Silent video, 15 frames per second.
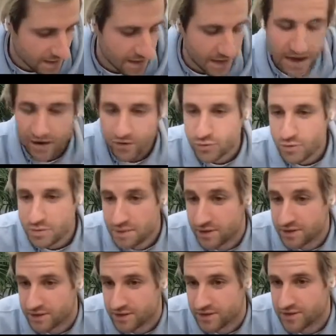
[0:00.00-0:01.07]
How do we
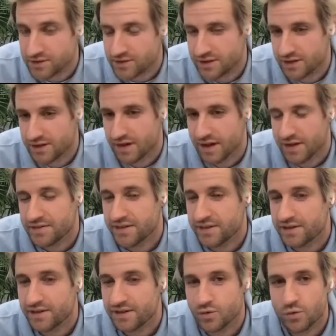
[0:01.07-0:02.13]
build it? I think